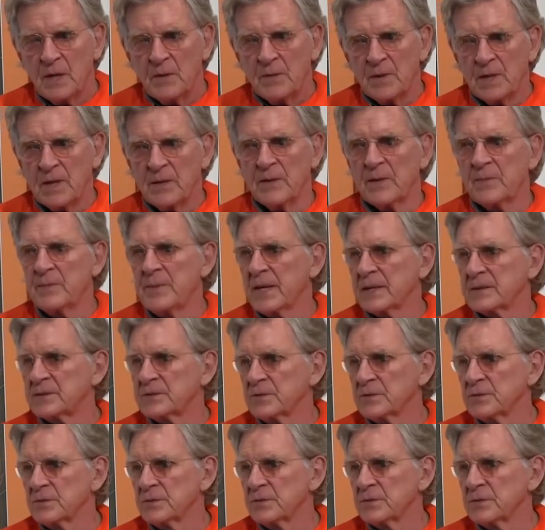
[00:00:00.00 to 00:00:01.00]
when I went back
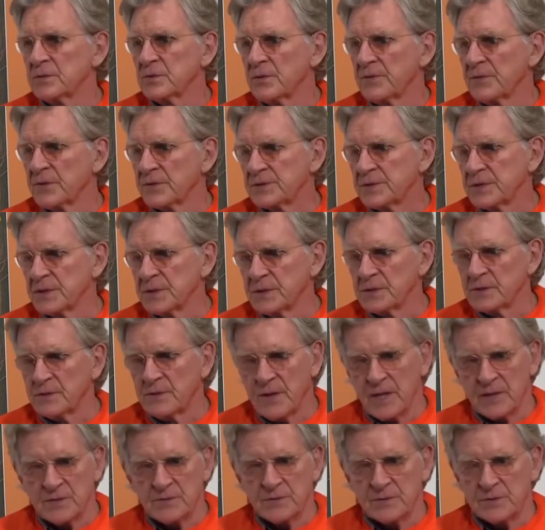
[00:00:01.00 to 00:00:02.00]
to university, to
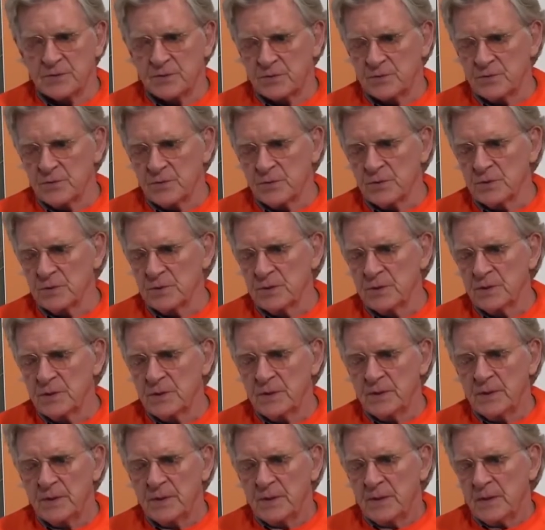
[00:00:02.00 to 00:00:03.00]
graduate
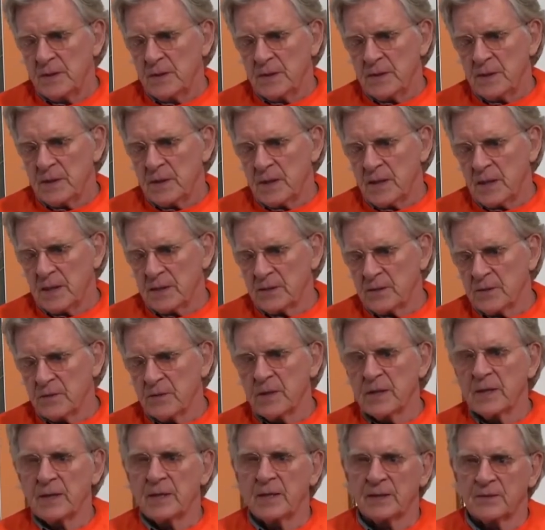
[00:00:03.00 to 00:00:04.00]
school, and you
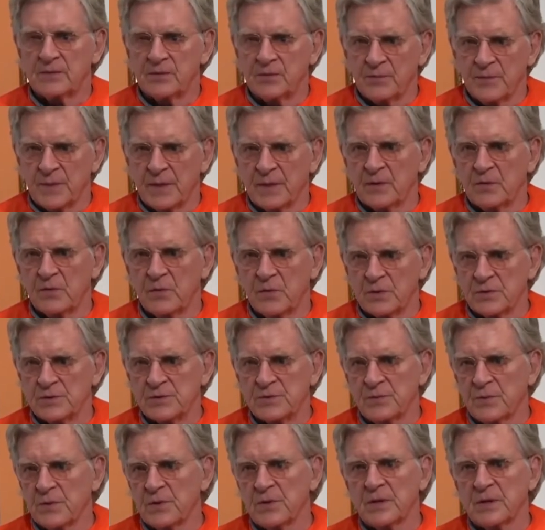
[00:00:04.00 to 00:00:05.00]
know, I got through my
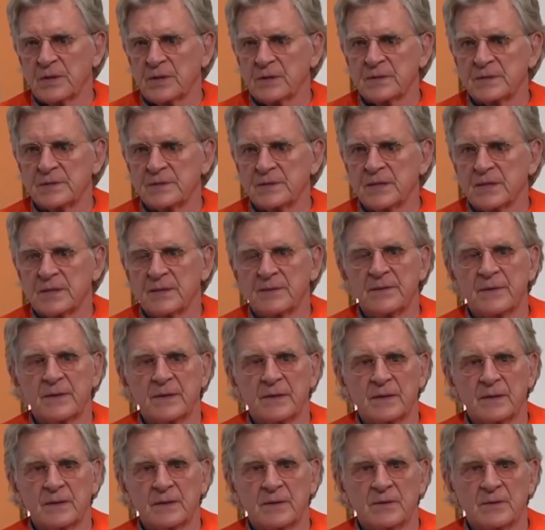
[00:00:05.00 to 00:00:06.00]
coursework and this kind of
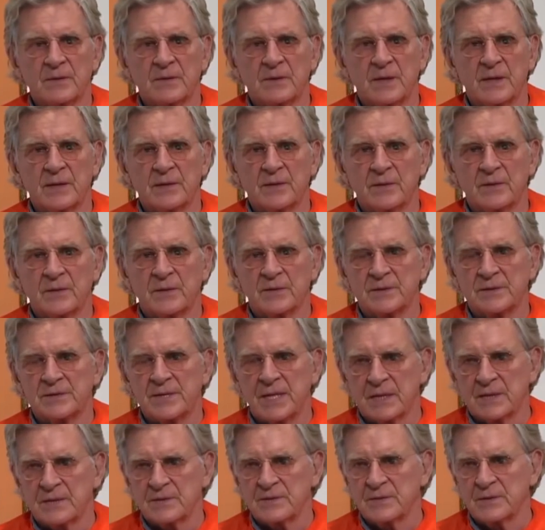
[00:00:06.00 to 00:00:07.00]
thing and, lear and learned
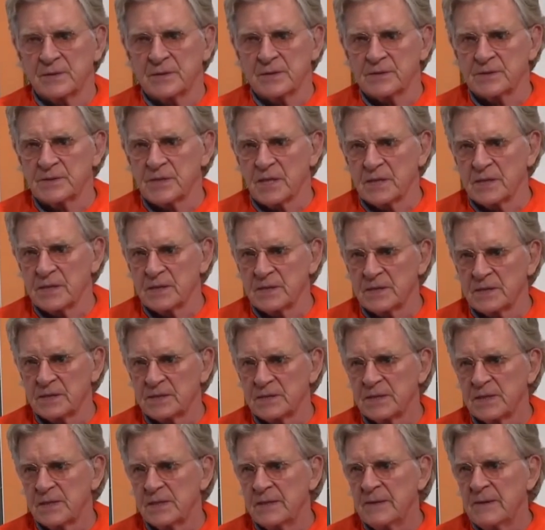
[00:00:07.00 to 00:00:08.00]
Sanskrit and
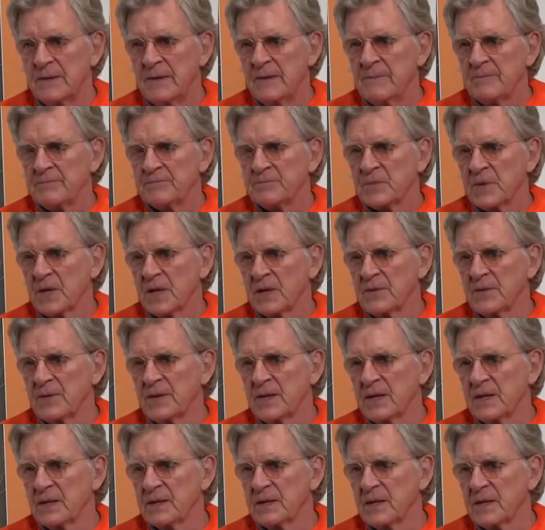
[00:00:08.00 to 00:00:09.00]
Chinese. And
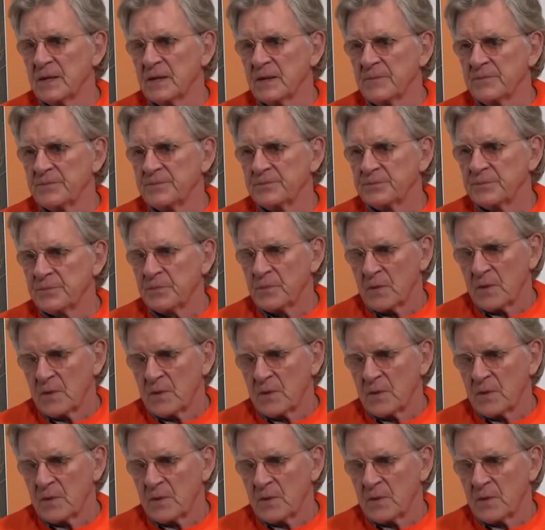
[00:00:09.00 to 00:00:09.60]
then um,